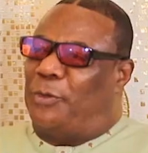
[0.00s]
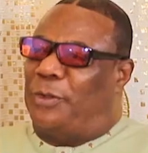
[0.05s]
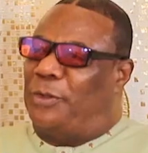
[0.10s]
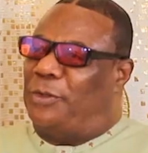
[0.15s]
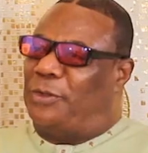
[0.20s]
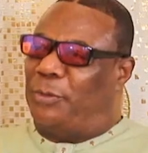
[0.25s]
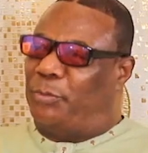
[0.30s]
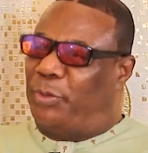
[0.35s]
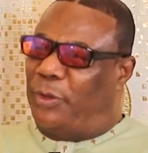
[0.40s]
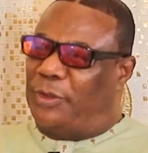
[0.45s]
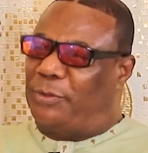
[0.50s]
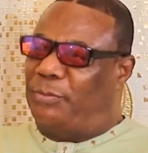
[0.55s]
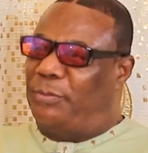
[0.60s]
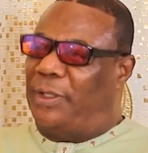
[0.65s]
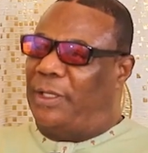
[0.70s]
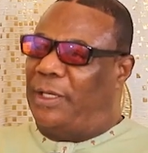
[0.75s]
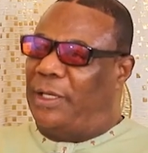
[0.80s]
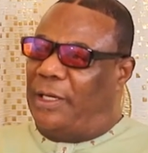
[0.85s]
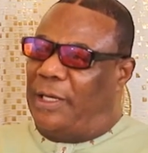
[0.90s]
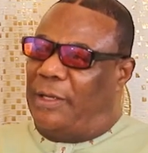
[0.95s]
couldn't support
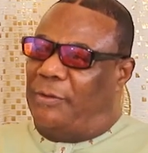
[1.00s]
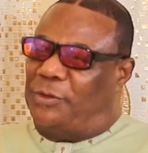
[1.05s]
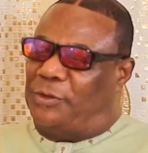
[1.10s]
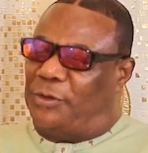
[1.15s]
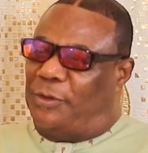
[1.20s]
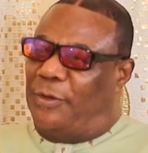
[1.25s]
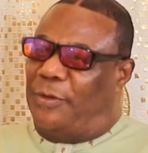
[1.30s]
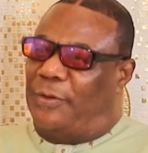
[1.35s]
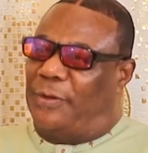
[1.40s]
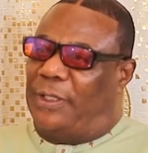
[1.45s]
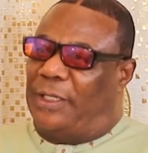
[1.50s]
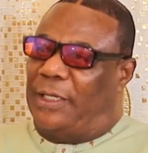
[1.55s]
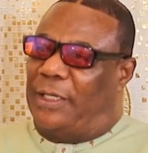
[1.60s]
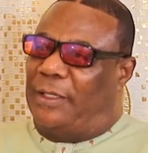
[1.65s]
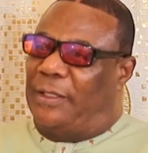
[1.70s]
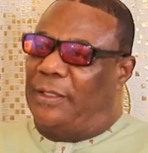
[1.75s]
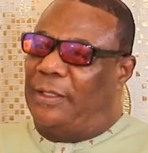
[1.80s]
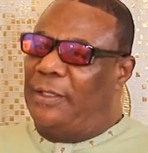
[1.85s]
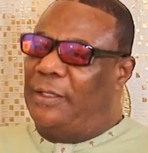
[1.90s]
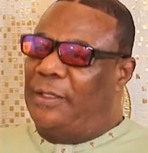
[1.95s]
me, and I was young,
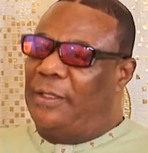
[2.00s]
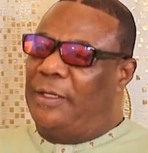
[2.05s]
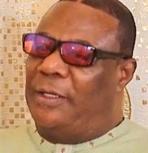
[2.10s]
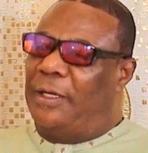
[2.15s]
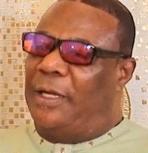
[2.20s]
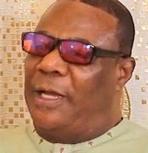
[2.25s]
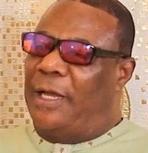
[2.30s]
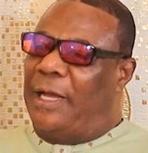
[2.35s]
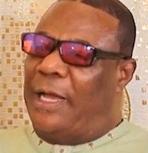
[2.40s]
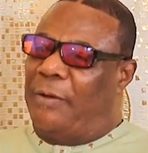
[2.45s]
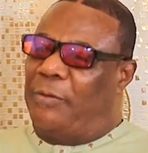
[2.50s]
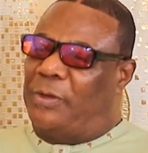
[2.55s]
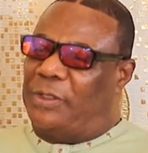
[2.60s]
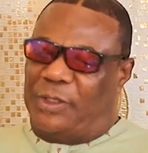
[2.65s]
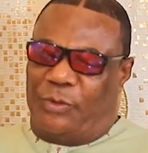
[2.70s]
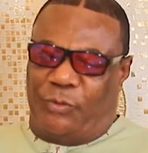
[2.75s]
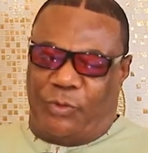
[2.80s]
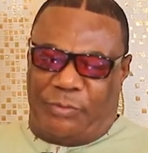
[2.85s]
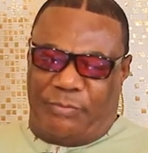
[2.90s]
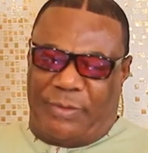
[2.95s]
and I
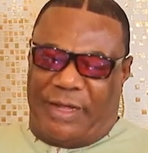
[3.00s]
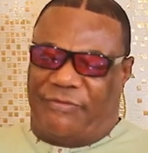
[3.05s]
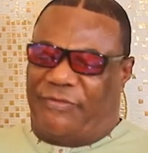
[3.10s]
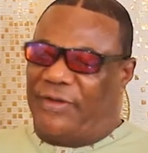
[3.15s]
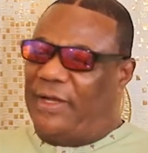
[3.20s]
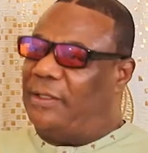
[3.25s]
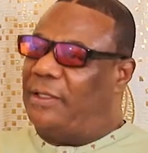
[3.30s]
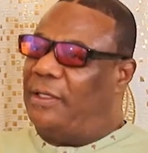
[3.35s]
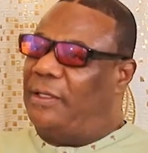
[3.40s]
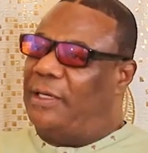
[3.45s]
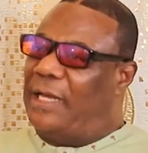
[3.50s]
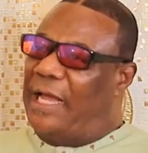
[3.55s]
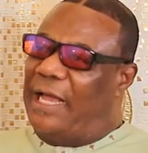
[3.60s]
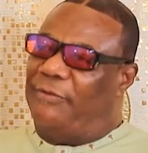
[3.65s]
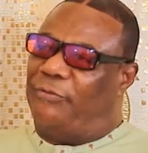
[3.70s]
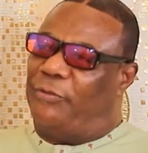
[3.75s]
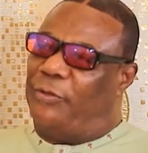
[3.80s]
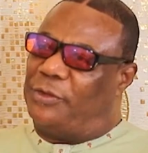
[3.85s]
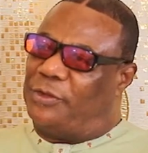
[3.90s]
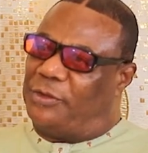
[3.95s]
wasn't with my father.
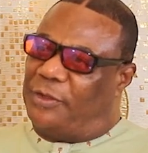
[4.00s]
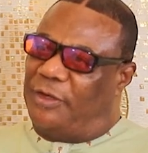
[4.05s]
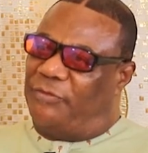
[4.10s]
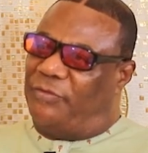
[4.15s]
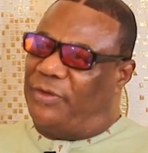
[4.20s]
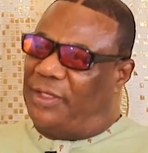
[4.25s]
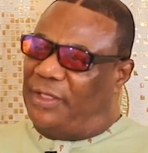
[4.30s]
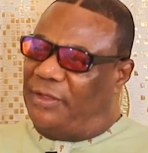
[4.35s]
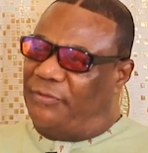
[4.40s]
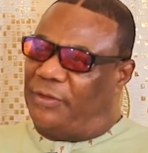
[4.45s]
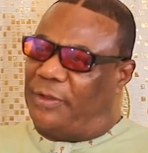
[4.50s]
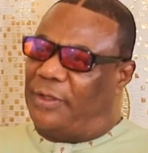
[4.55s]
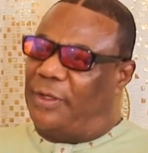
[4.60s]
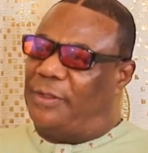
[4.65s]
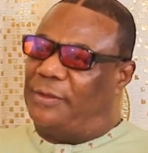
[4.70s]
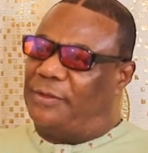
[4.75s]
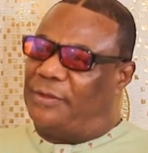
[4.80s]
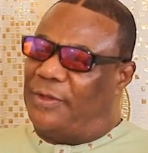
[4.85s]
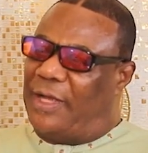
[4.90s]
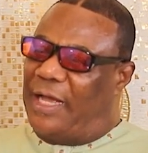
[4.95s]
Life was tough and
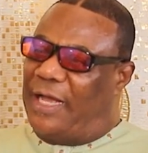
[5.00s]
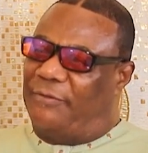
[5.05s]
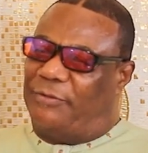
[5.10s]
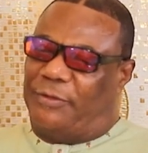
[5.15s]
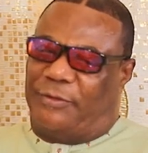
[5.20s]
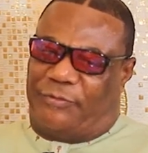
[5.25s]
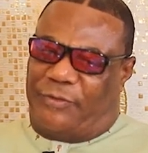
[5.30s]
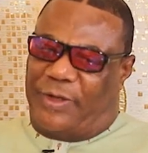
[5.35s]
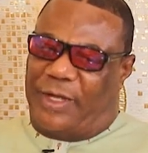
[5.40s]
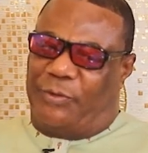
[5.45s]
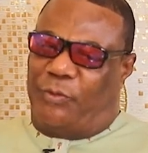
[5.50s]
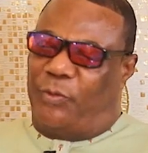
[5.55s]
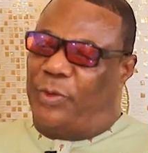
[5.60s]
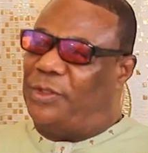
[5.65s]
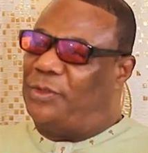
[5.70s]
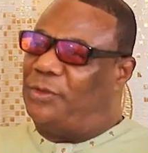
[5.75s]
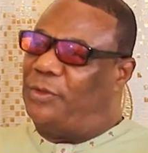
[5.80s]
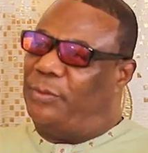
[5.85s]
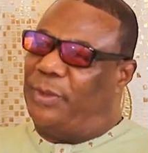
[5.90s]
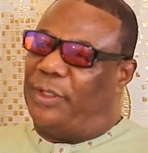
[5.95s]
difficult, so I have to find
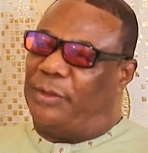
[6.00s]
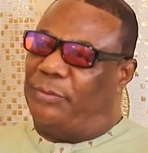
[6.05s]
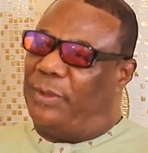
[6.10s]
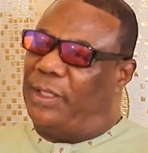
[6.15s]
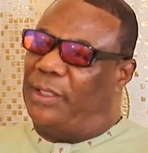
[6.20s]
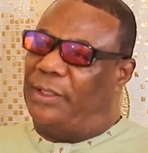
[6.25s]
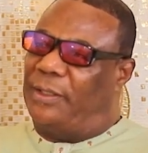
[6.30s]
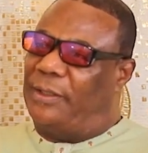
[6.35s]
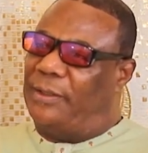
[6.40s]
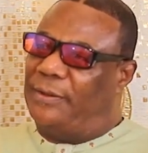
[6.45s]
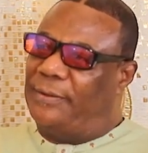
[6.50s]
ways to make money.